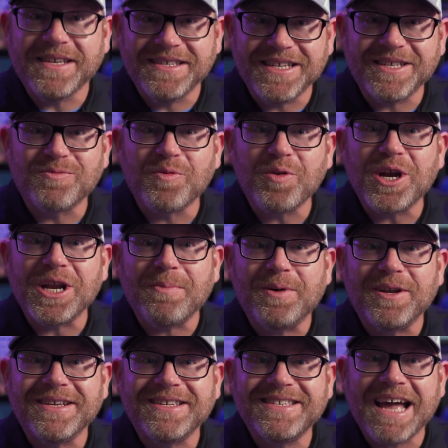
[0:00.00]
He says, we're going to
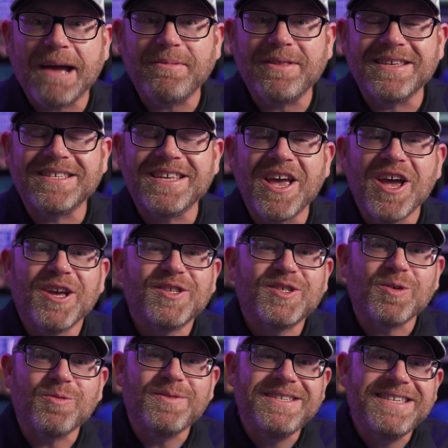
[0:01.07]
put a stop to this.
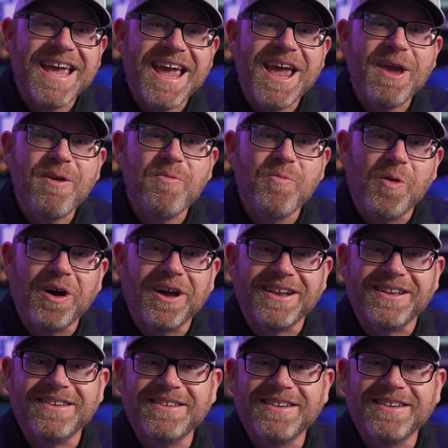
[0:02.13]
So day one,